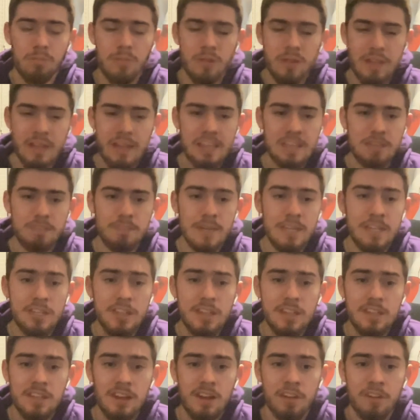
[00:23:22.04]
Is
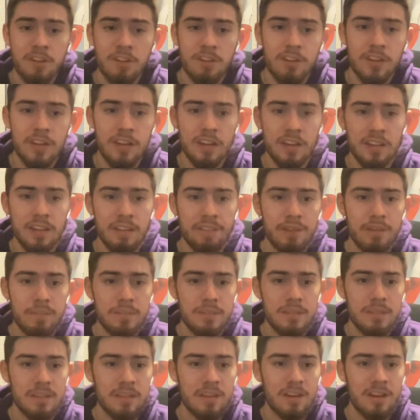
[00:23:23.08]
PJ Tucker going to live up
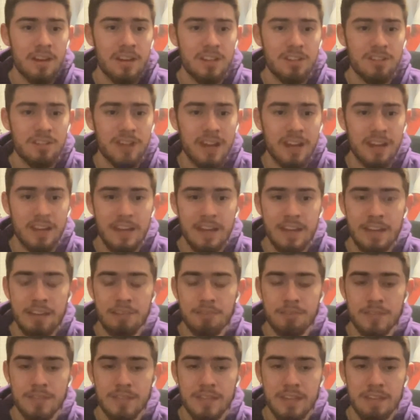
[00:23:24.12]
to the contract that he
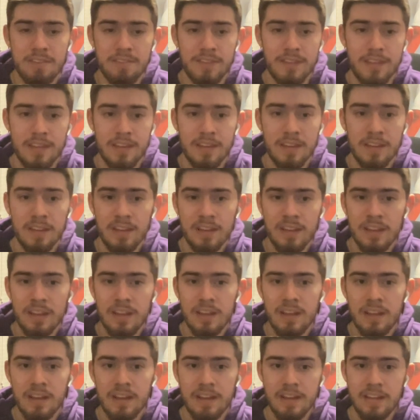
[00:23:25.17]
was given?
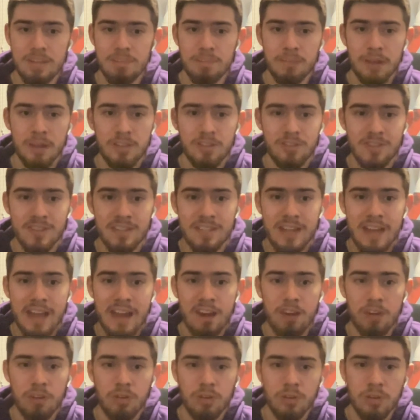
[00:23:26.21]
Is Montrezl
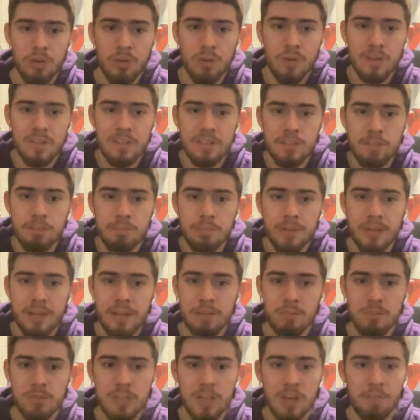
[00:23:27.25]
Harrell going to play
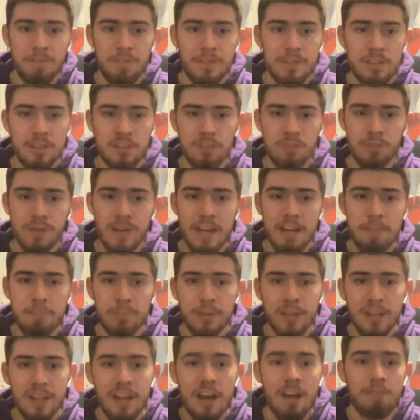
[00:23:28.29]
himself into a
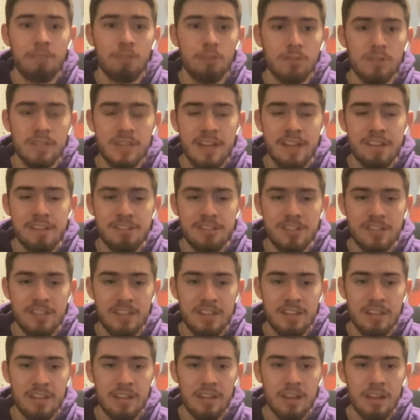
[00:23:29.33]
playoff
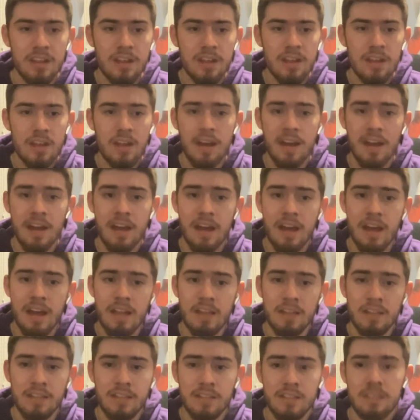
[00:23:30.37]
rotation?
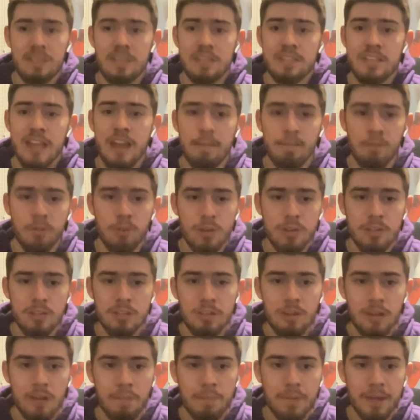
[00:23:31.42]
The same
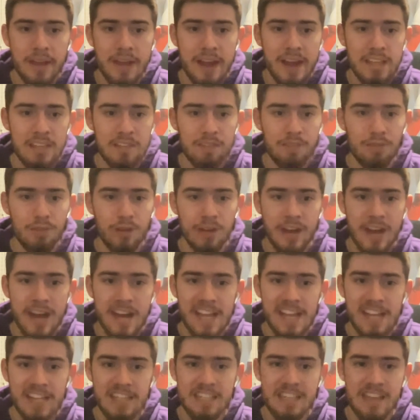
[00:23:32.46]
question can be asked for a guy
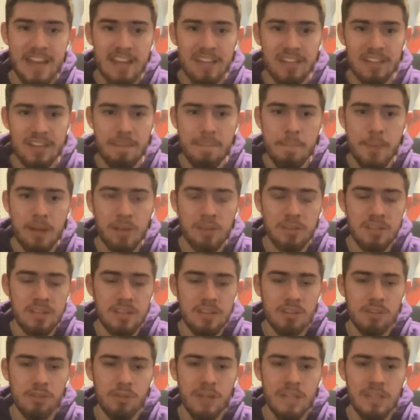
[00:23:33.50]
like DeAnthony
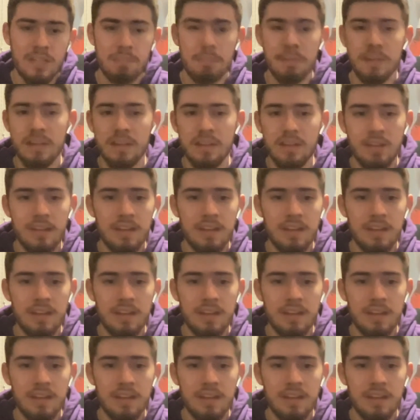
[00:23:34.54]
Melton, who has been